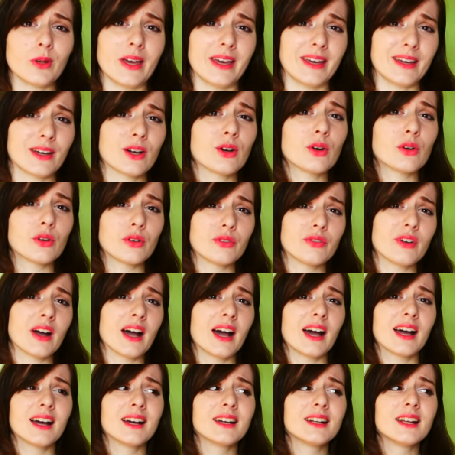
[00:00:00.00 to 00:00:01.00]
Angkor
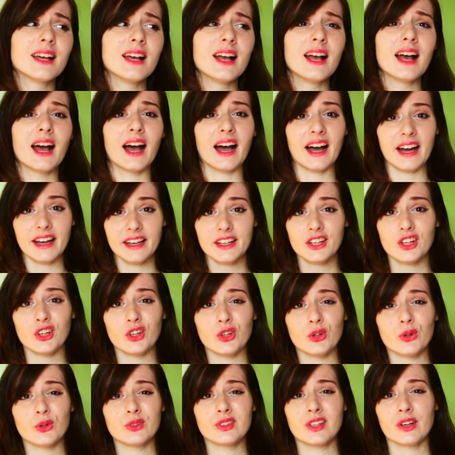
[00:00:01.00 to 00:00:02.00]
Wat? I
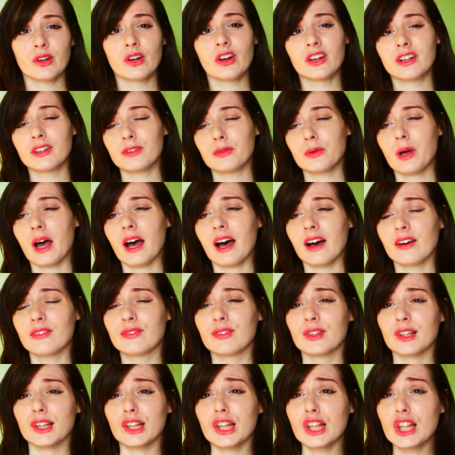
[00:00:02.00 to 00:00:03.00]
know they're gonna
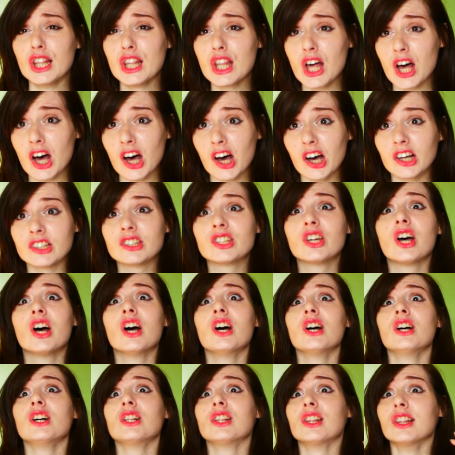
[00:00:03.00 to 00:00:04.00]
have lot,
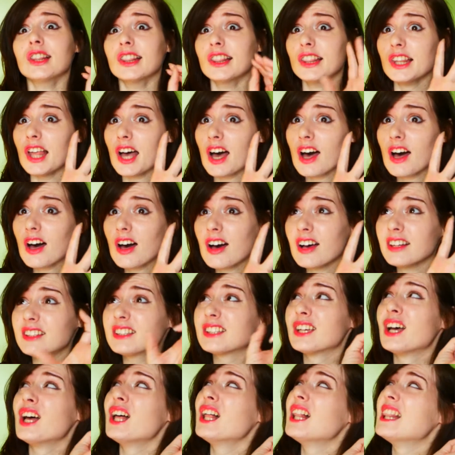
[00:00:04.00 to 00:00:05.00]
lot,